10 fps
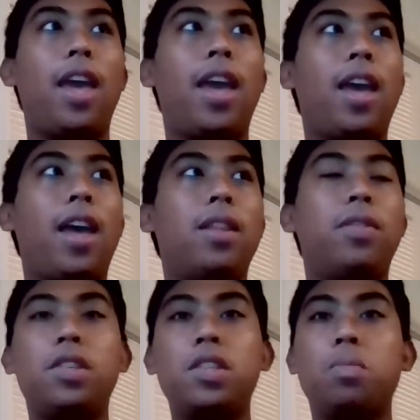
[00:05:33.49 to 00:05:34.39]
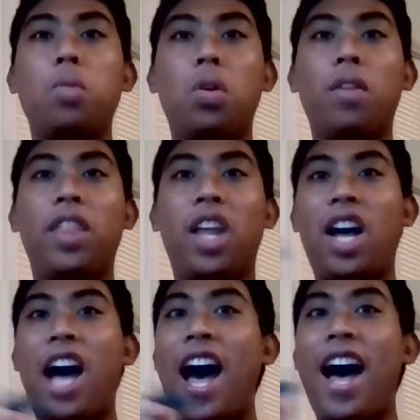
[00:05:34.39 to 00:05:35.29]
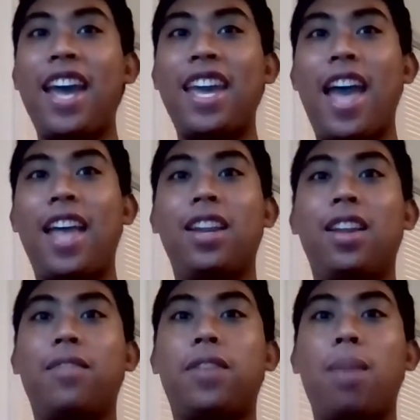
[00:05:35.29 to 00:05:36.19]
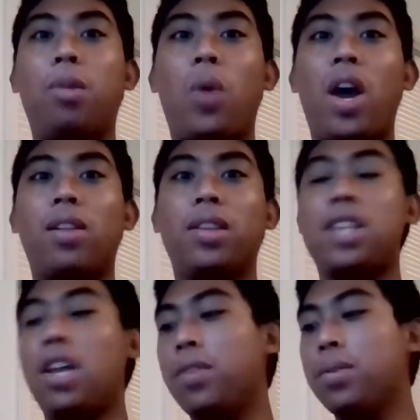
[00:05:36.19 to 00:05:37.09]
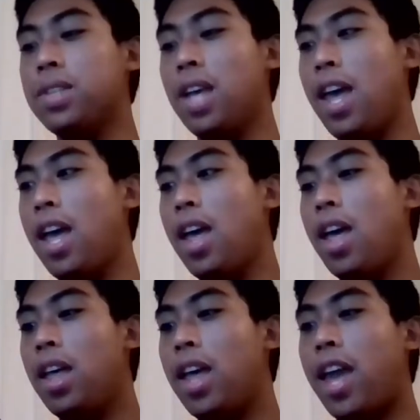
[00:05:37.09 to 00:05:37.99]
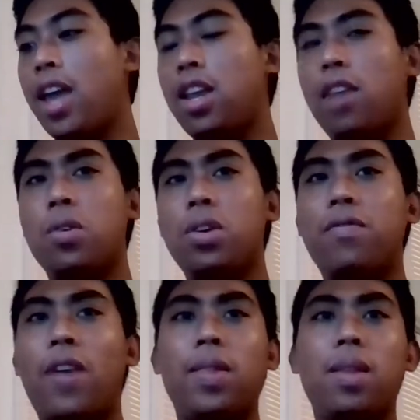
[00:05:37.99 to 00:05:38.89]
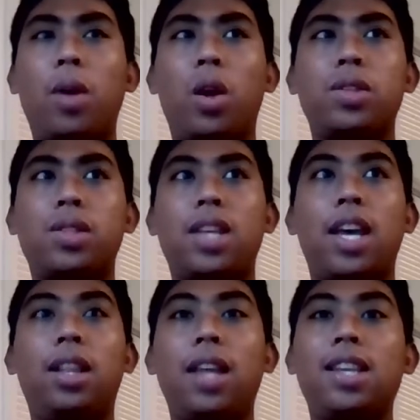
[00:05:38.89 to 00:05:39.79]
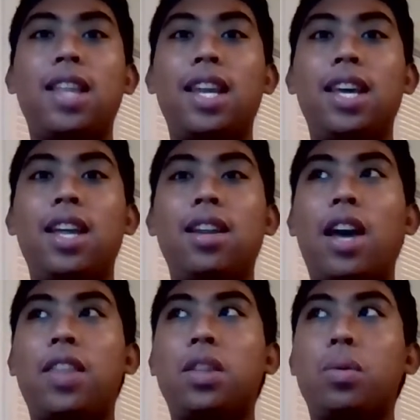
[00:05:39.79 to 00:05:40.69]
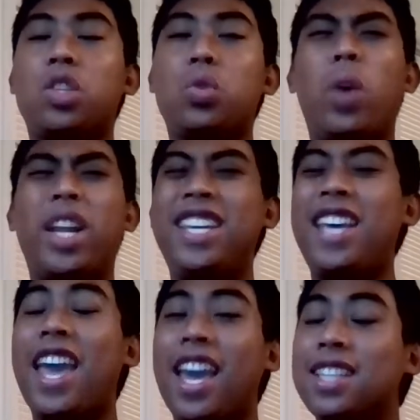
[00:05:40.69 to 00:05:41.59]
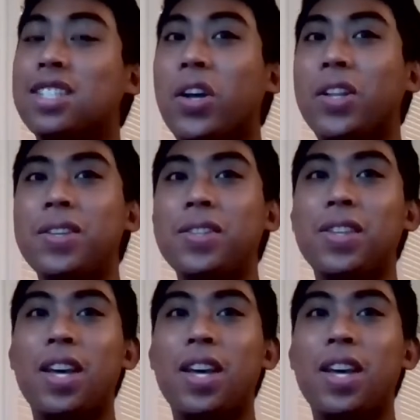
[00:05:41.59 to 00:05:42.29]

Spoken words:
And this is more on the high end of cable wireless headphones. And if you can find them on sale like that again, I think they were $28.